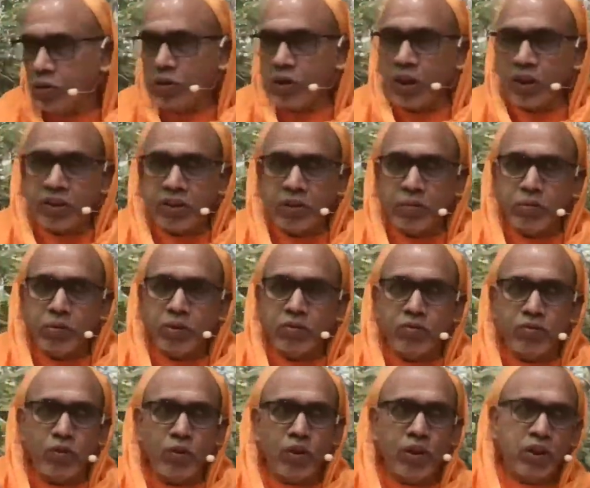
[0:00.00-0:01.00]
You have to accept
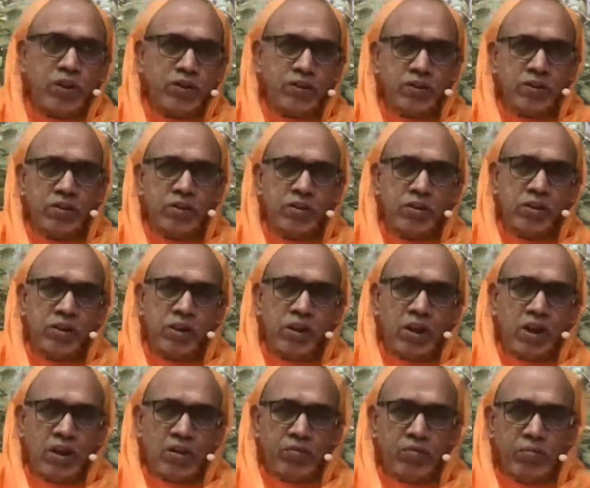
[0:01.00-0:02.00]
the fullness
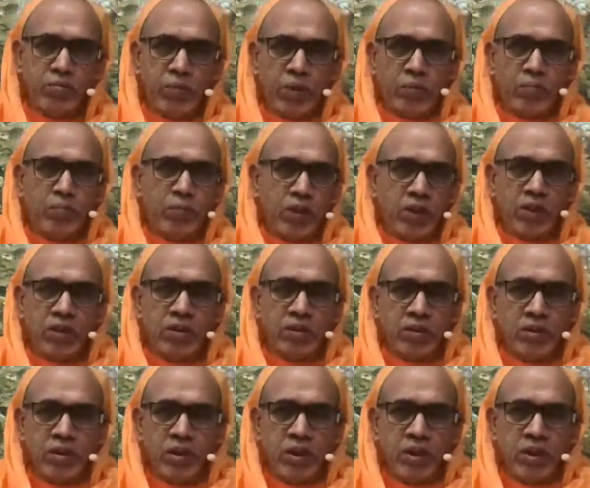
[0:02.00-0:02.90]
of Brahman